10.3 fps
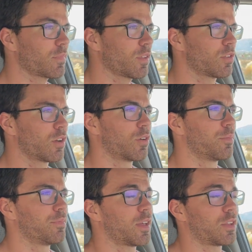So
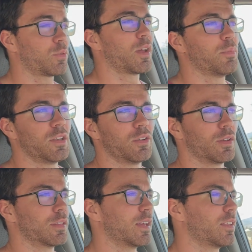that's what I've been
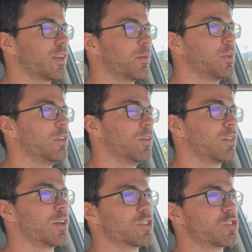doing lately. I've been doing a
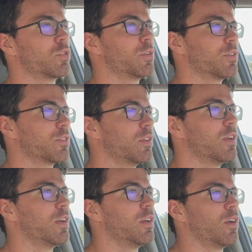lot of shoulders
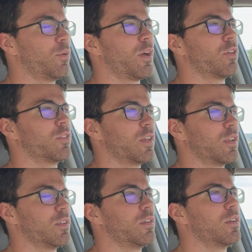rather
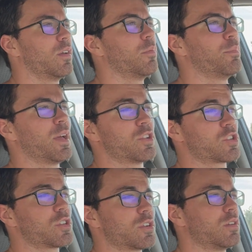than
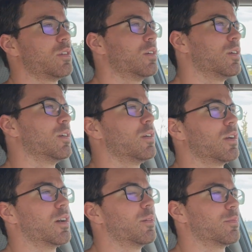bench
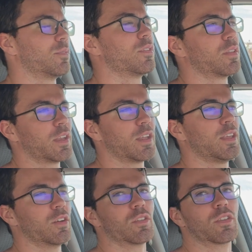um, to let it
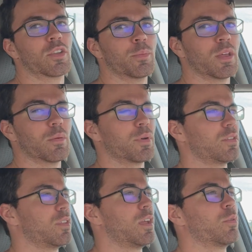heal a little bit. But
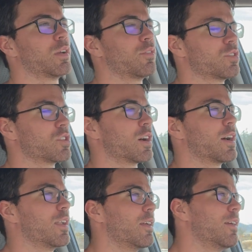today we'll give it a
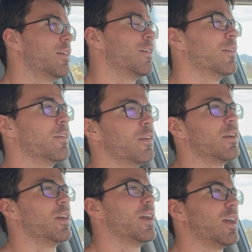shot.
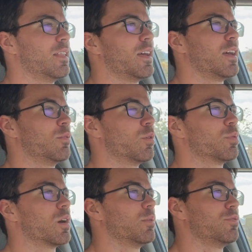And then we'll
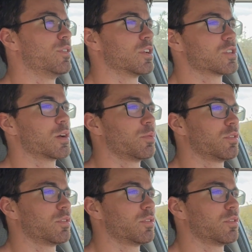probably finish up with